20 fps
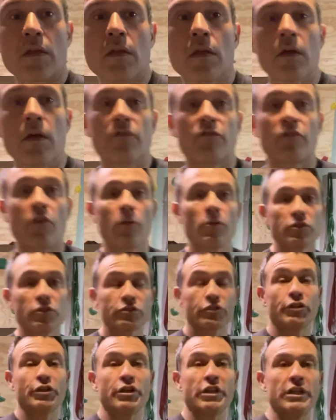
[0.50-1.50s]
For almost
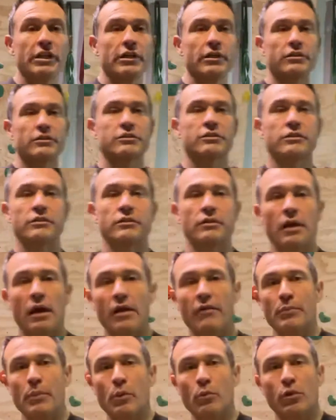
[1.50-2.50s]
30 years,
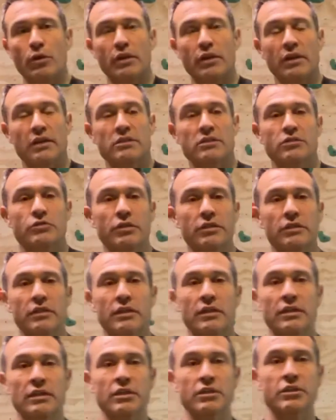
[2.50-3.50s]
I've been working as a strength and
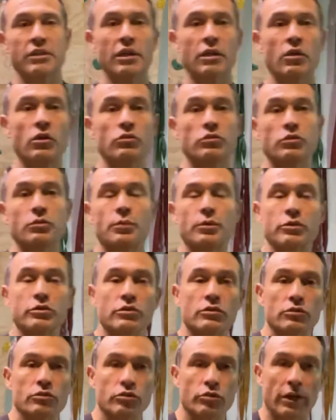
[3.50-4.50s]
conditioning coach,
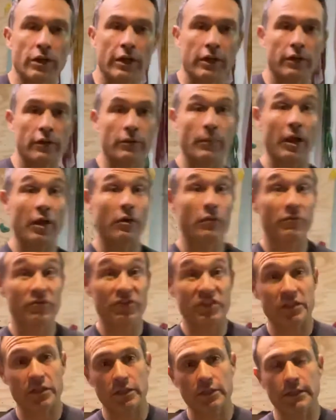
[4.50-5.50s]
personal trainer in my own
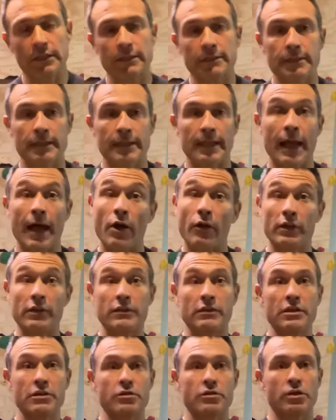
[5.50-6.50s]
facilities, and now on a
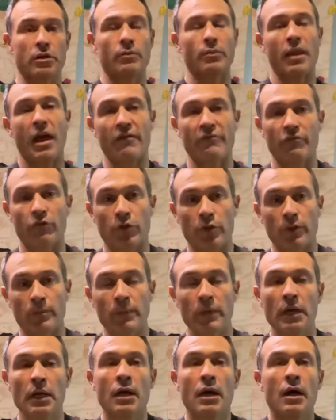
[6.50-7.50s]
digital platform.
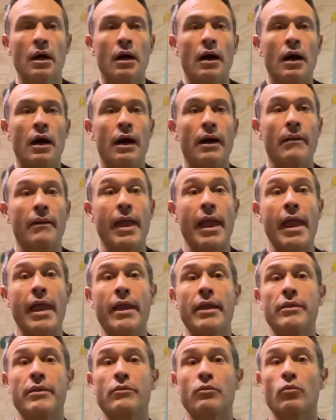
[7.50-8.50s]

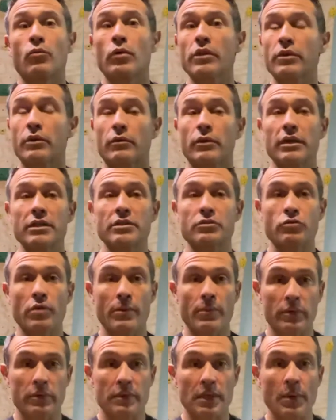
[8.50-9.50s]
And one of the greatest
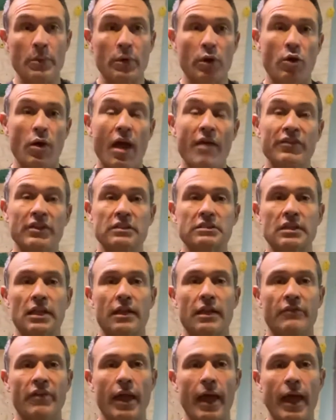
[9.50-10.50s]
demographics that I've
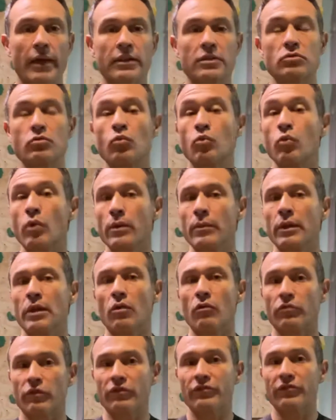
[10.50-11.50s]
had is women
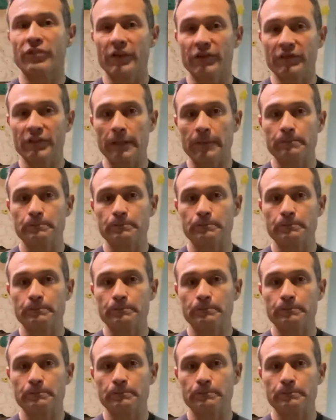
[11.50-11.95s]
over 50.